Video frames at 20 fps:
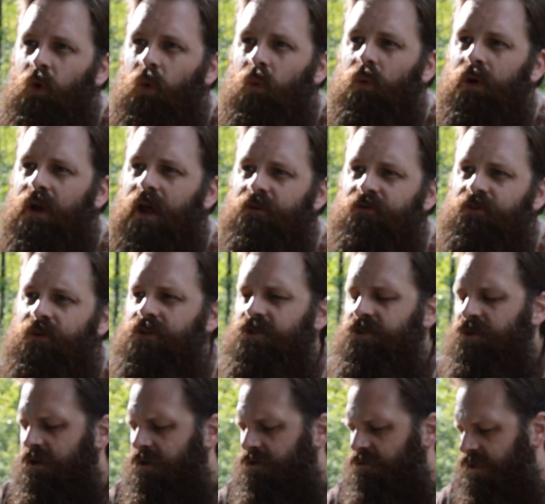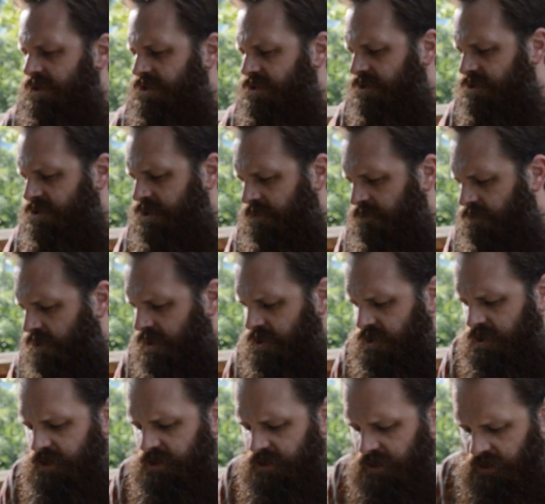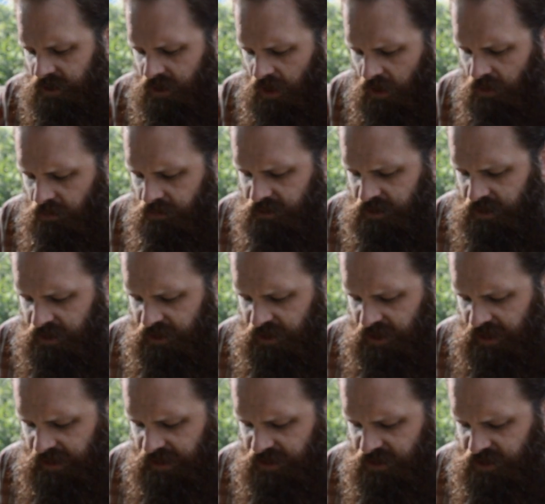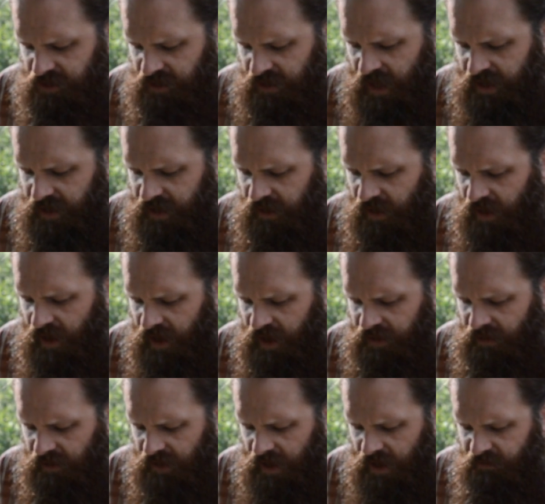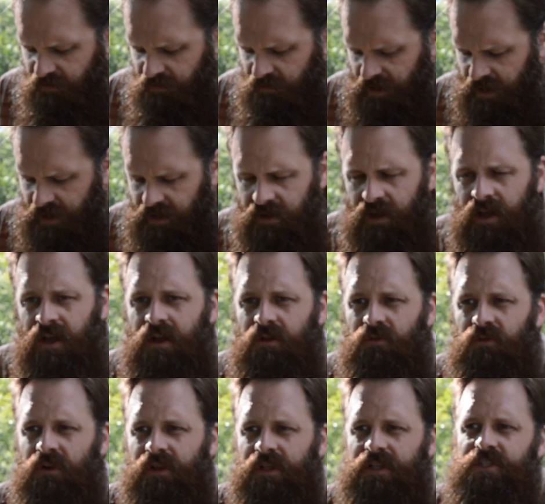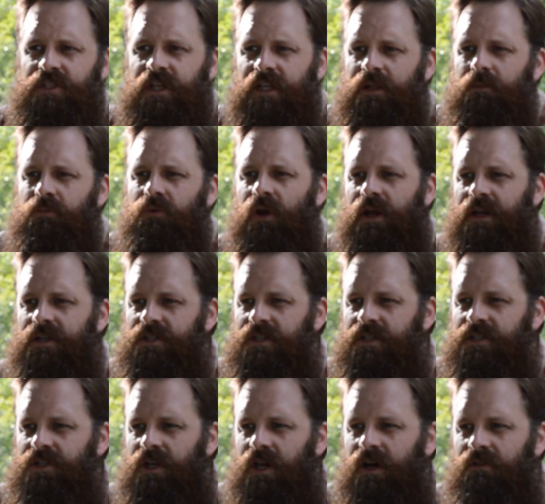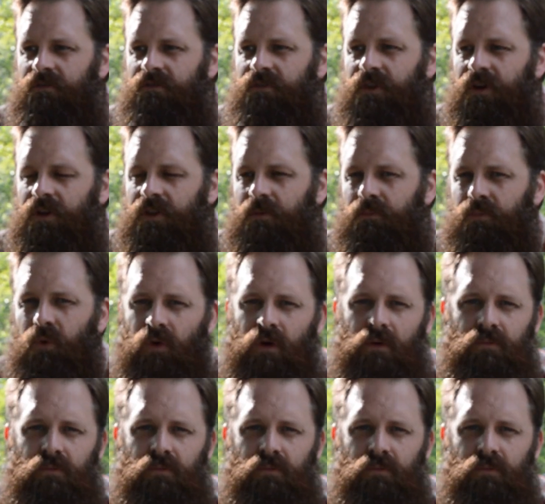when I first started researching brushes and combs and things, there's a lot online, a lot of men really sing the praises of the boar